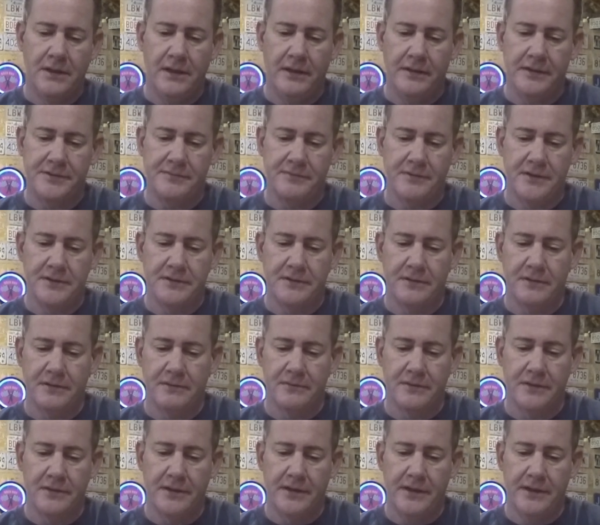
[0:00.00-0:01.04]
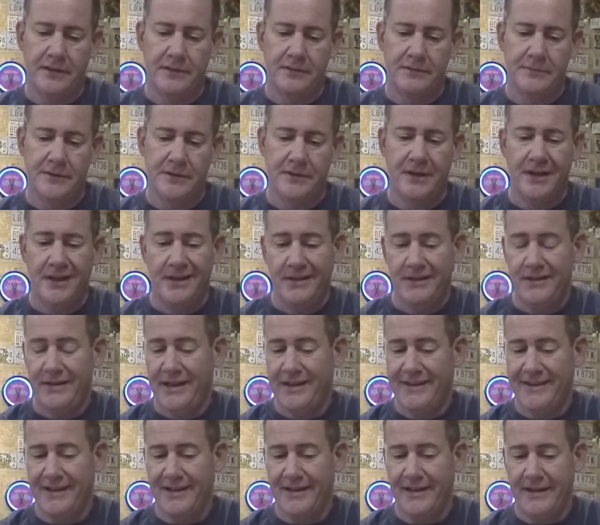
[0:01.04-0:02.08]
this one isn't going to work either, but you
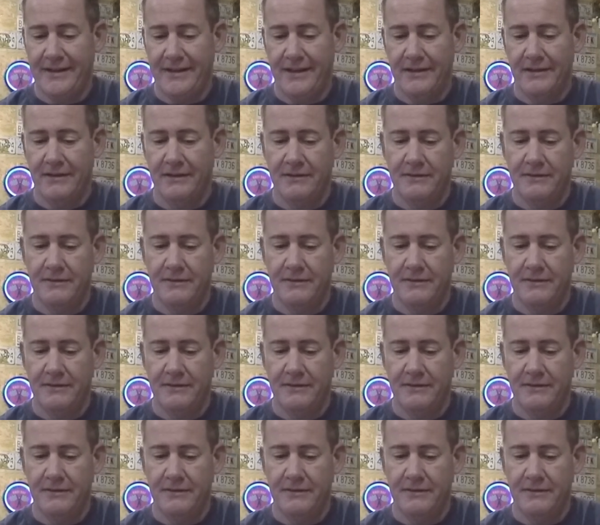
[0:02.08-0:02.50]
get the idea.